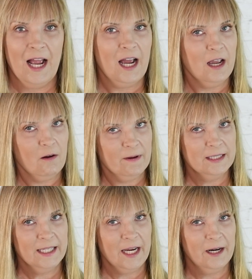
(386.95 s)
I
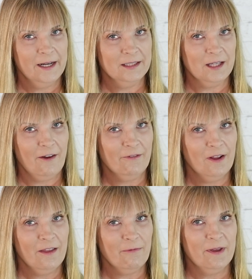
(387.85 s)
always carry a soft
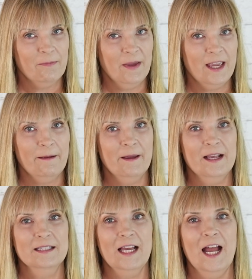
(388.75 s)
cloth with me
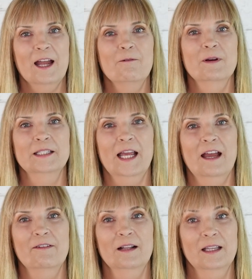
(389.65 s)
because I want to
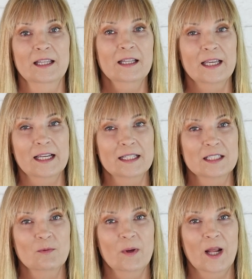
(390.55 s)
have a clean lens
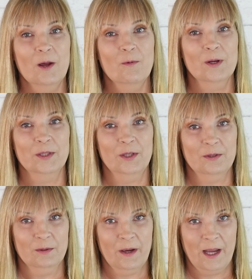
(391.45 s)
when I want to
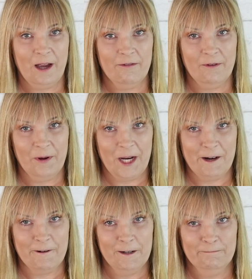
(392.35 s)
use my iPhone
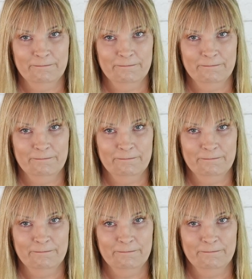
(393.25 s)
camera.